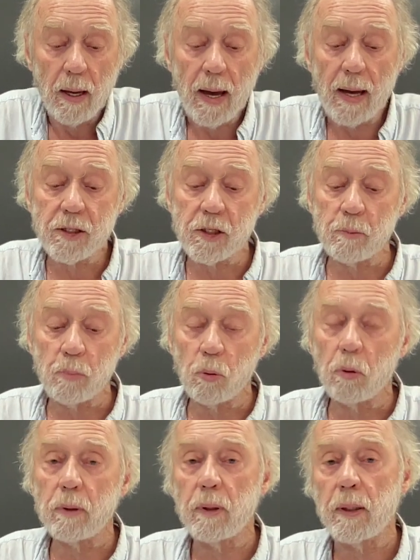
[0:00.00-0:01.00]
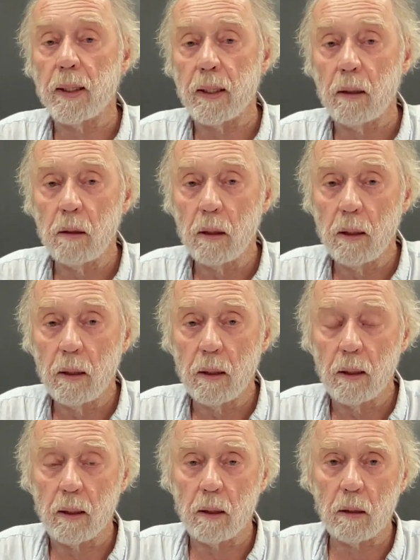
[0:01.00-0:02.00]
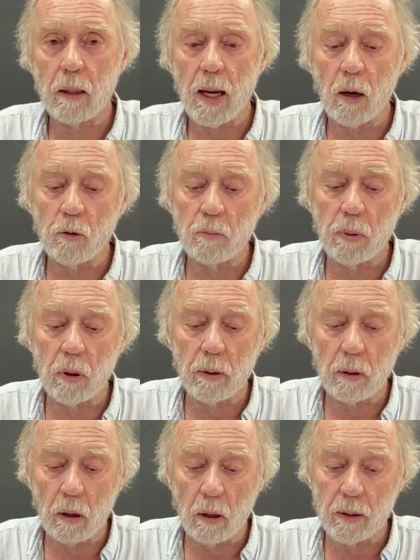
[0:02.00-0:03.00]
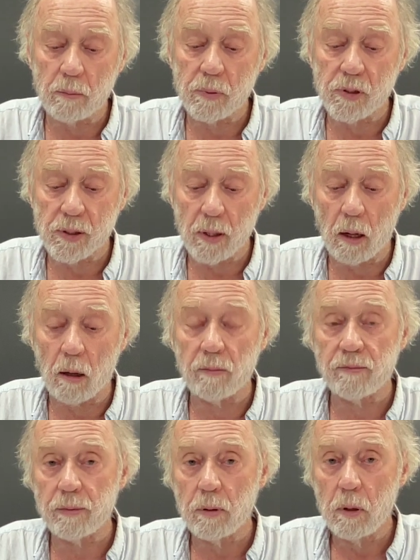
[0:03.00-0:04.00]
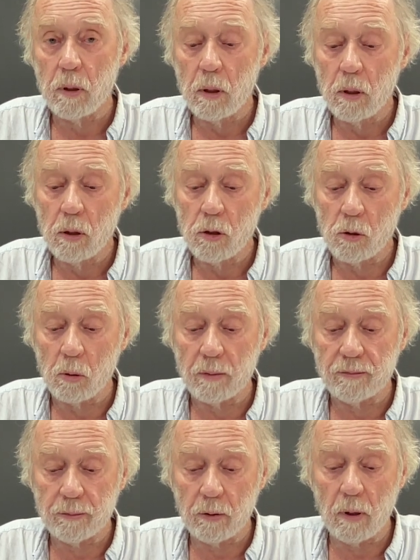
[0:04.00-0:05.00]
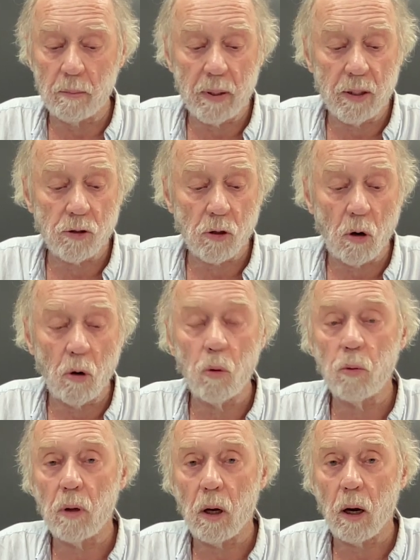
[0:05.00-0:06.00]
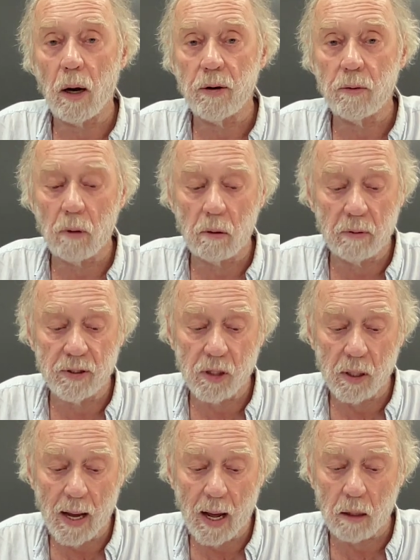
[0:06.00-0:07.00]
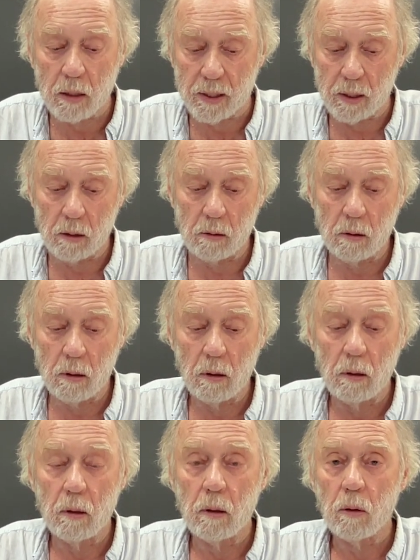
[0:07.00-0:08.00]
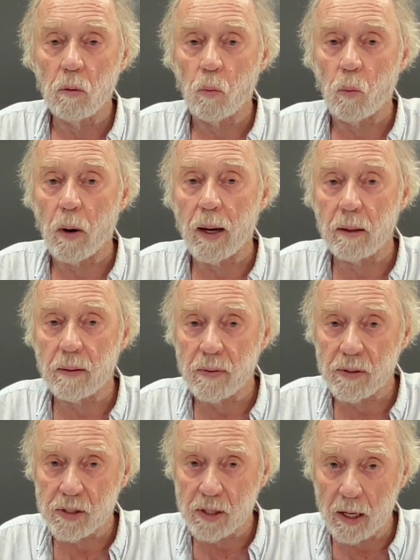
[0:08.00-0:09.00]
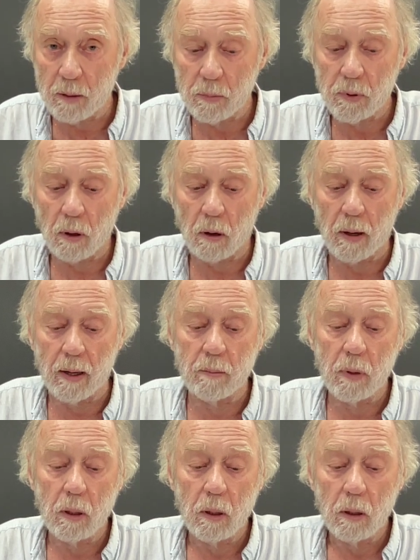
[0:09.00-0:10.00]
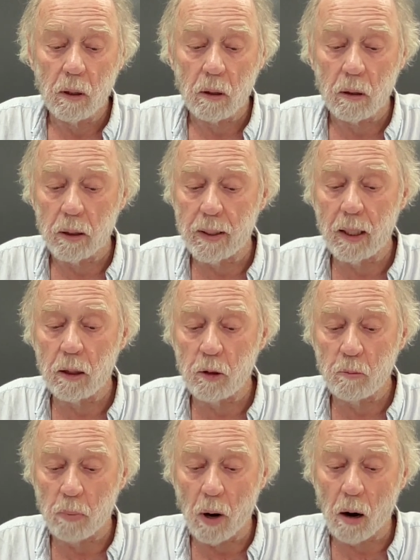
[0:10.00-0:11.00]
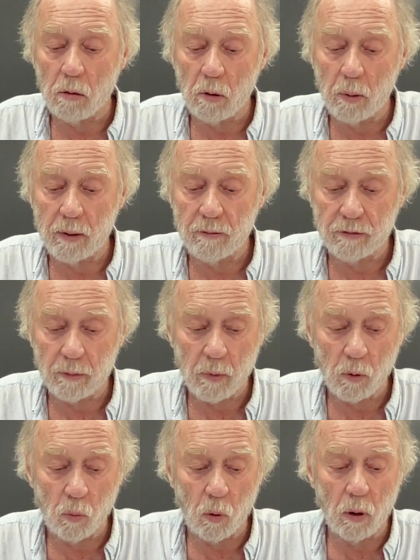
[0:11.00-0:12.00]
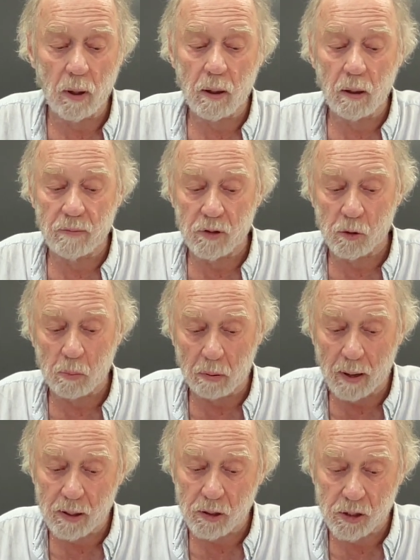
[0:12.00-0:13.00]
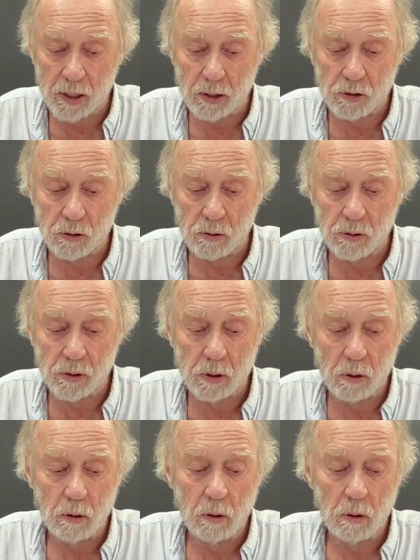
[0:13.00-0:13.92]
As importantly, it allowed Bernhard himself to affirm his own utter originality, while at the same time clearly borrowing from the work of his predecessors,